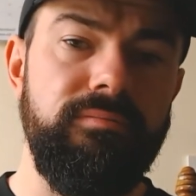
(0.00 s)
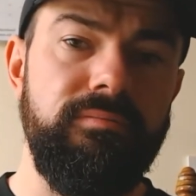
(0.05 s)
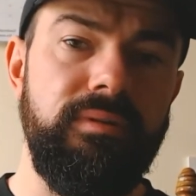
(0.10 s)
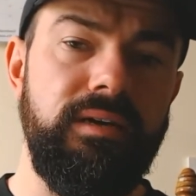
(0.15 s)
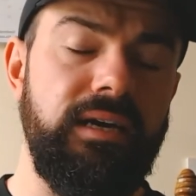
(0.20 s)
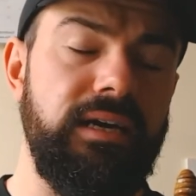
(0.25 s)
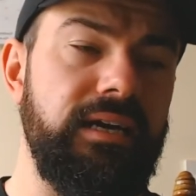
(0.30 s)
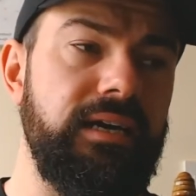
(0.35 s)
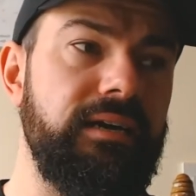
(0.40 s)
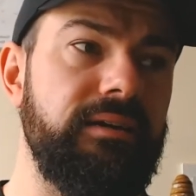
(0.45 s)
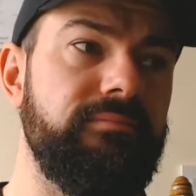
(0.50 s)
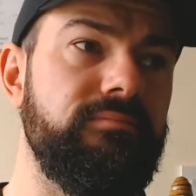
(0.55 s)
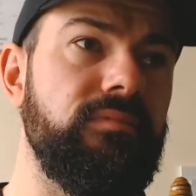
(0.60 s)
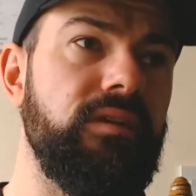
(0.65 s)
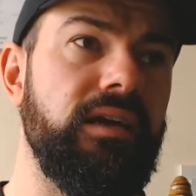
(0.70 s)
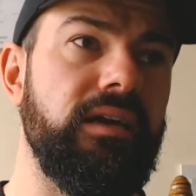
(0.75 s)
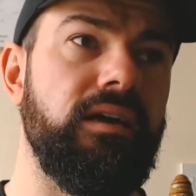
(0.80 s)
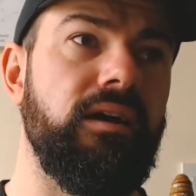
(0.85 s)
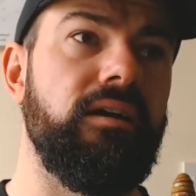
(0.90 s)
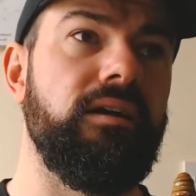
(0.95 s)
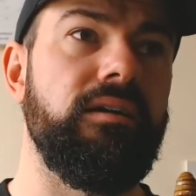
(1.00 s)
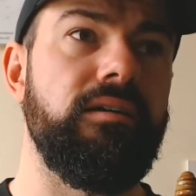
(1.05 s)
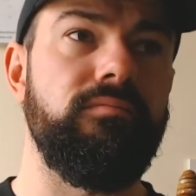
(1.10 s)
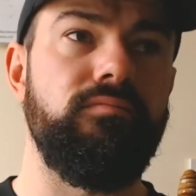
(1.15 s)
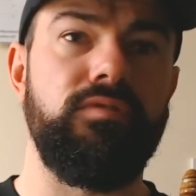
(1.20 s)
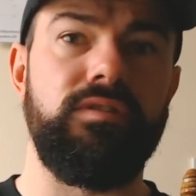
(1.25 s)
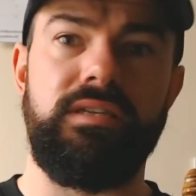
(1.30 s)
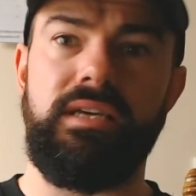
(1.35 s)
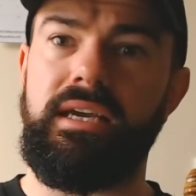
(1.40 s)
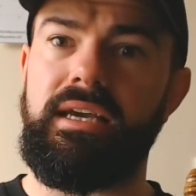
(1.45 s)
Like, I
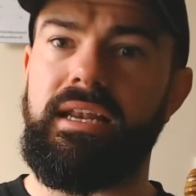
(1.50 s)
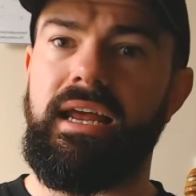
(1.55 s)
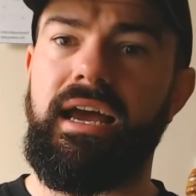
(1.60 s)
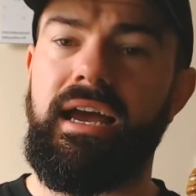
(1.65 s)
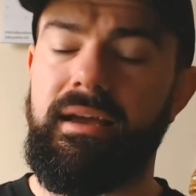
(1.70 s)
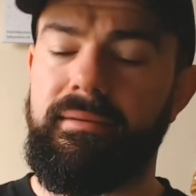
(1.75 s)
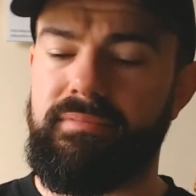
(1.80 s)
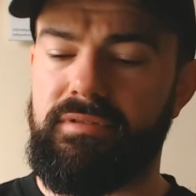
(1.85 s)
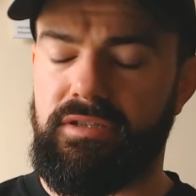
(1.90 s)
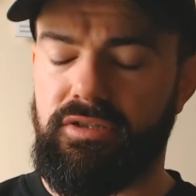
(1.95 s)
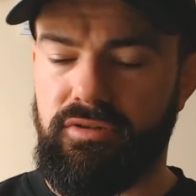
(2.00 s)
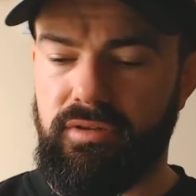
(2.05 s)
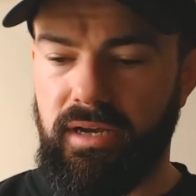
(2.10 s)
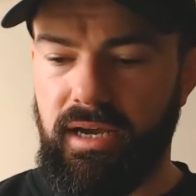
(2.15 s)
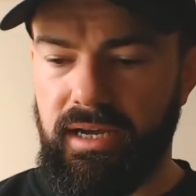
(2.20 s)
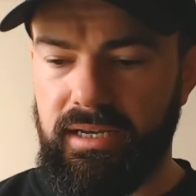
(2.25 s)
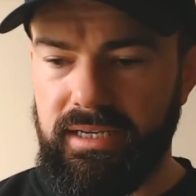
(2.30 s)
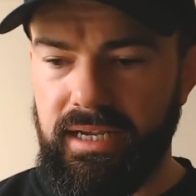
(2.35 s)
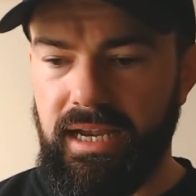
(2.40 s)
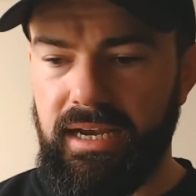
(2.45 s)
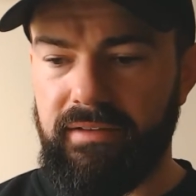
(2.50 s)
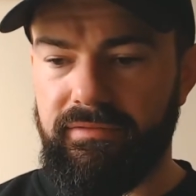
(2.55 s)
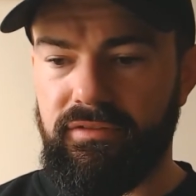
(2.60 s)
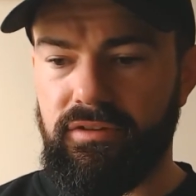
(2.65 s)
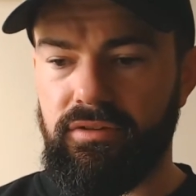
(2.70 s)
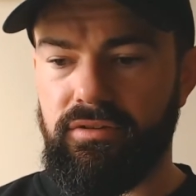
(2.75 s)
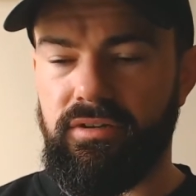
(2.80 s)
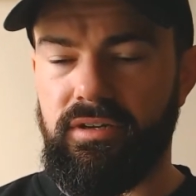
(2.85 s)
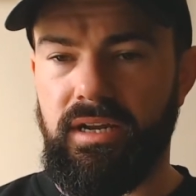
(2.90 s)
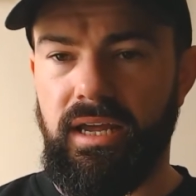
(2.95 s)
was in abs deadlift the
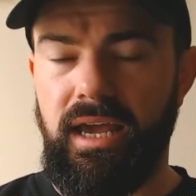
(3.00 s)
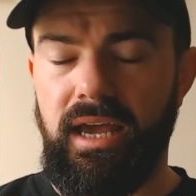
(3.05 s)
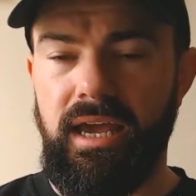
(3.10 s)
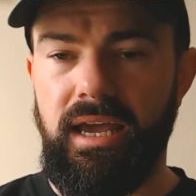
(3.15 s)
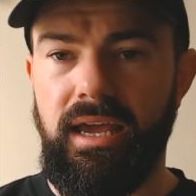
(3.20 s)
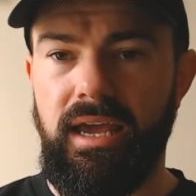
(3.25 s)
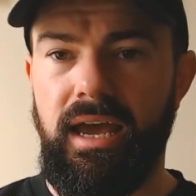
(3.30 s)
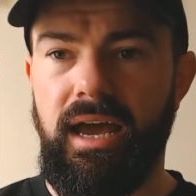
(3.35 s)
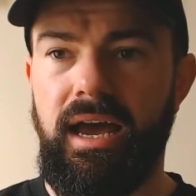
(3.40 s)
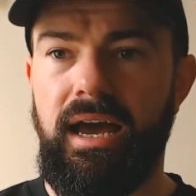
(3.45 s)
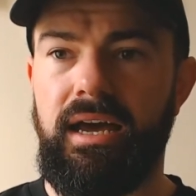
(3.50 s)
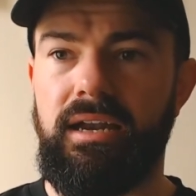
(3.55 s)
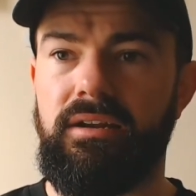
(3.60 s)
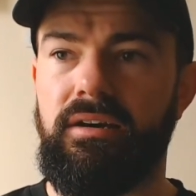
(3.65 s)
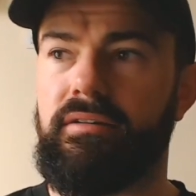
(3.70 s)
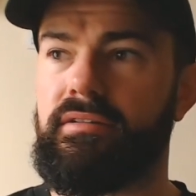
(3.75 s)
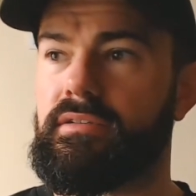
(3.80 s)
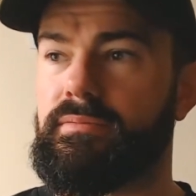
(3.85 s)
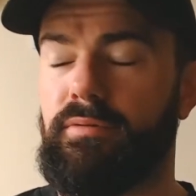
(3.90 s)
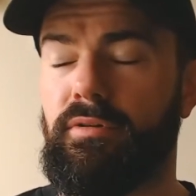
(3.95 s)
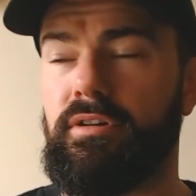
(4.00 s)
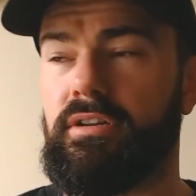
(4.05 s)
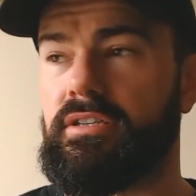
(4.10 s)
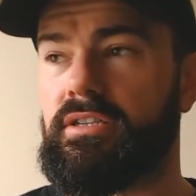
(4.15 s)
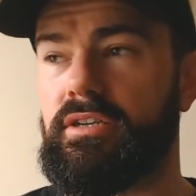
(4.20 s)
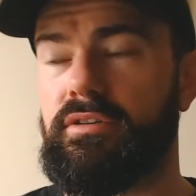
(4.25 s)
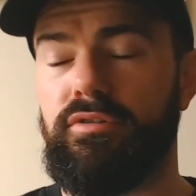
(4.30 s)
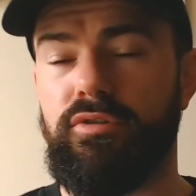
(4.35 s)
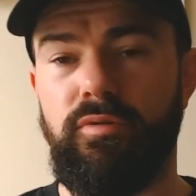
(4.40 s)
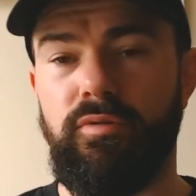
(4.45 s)
other day, and I was pulling
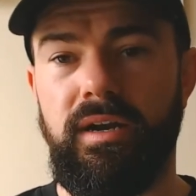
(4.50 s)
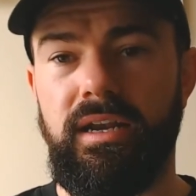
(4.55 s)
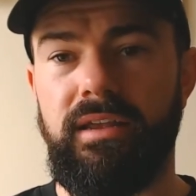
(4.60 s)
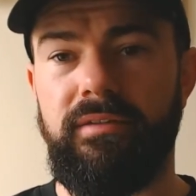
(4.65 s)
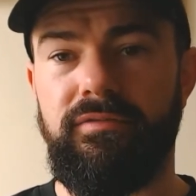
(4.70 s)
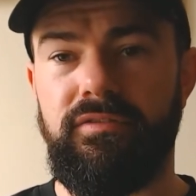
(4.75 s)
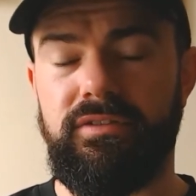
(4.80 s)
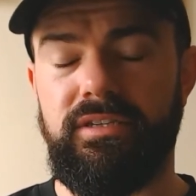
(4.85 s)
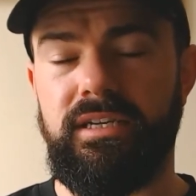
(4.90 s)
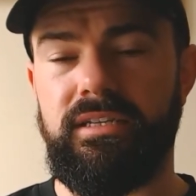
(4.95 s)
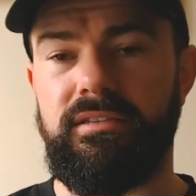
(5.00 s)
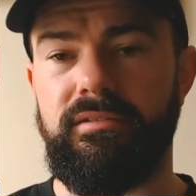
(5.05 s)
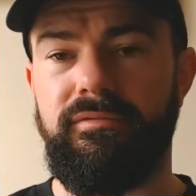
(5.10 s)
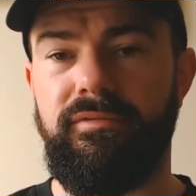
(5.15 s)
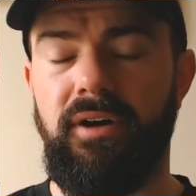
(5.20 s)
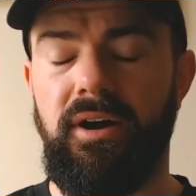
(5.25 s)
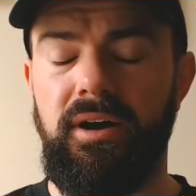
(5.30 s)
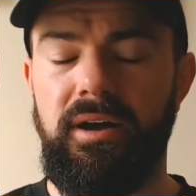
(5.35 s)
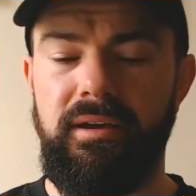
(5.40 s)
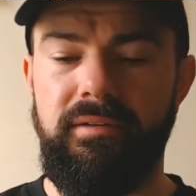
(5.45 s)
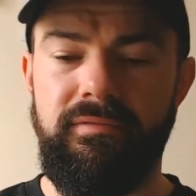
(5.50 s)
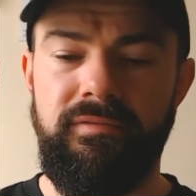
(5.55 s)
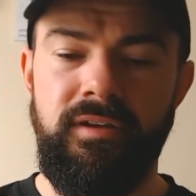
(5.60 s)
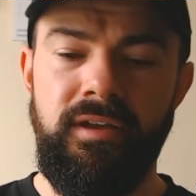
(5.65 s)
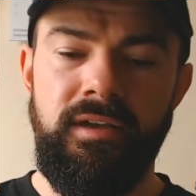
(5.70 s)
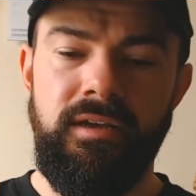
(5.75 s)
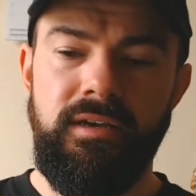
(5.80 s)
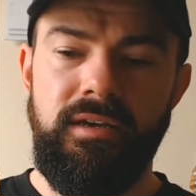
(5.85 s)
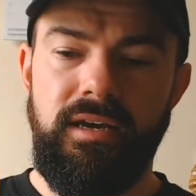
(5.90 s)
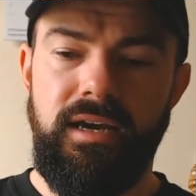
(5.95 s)
220 for sets of 5
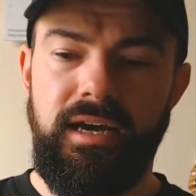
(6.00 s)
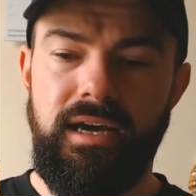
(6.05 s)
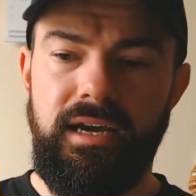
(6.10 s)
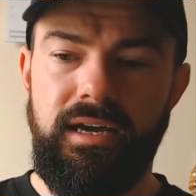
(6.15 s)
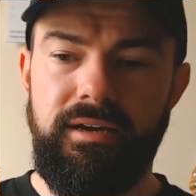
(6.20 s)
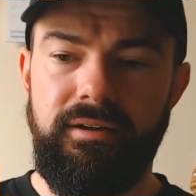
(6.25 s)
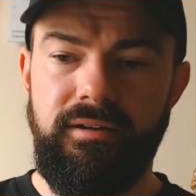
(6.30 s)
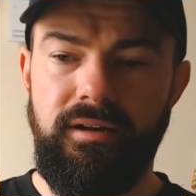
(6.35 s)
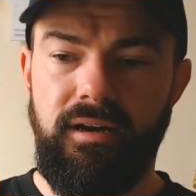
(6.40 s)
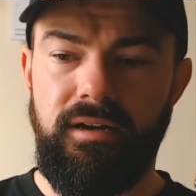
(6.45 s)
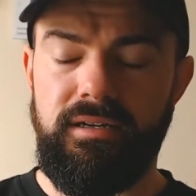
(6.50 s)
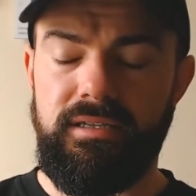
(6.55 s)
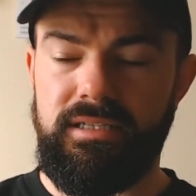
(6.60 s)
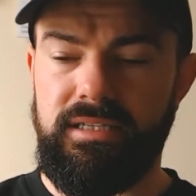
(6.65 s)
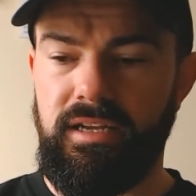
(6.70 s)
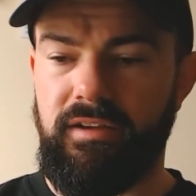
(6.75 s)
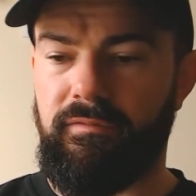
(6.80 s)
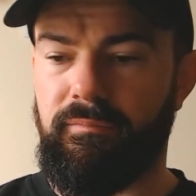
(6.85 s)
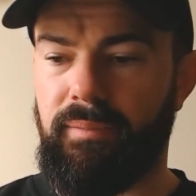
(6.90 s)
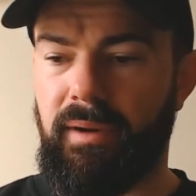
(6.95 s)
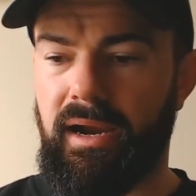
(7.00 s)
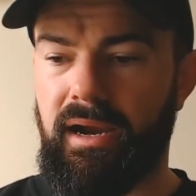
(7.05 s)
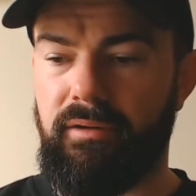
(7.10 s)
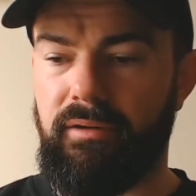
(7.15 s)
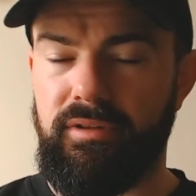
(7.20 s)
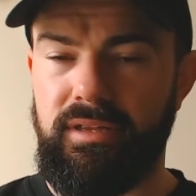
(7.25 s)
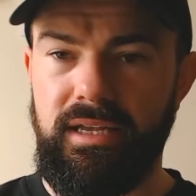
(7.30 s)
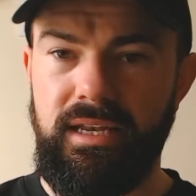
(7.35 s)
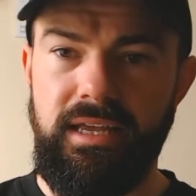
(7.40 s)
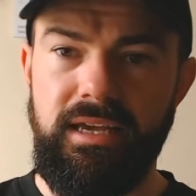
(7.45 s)
on the stiff bar
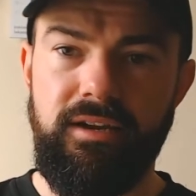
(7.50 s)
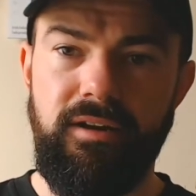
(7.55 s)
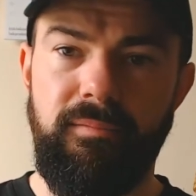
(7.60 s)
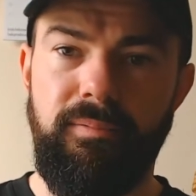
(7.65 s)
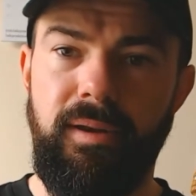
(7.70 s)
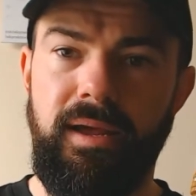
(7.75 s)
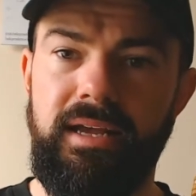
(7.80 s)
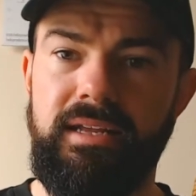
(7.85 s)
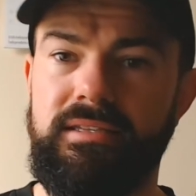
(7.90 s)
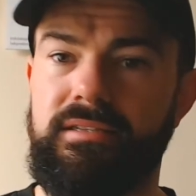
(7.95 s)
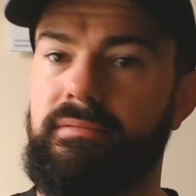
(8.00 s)
with the Eleco plates.